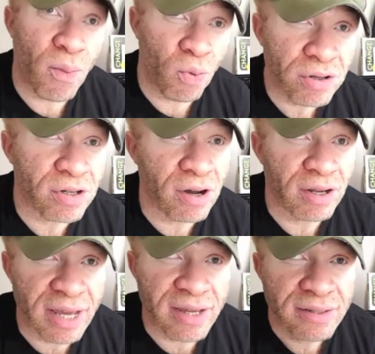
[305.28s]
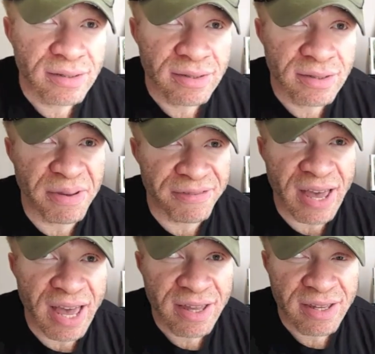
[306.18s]
I wouldn't call it, to be
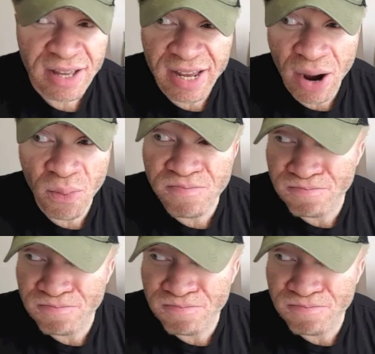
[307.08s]
fair, and I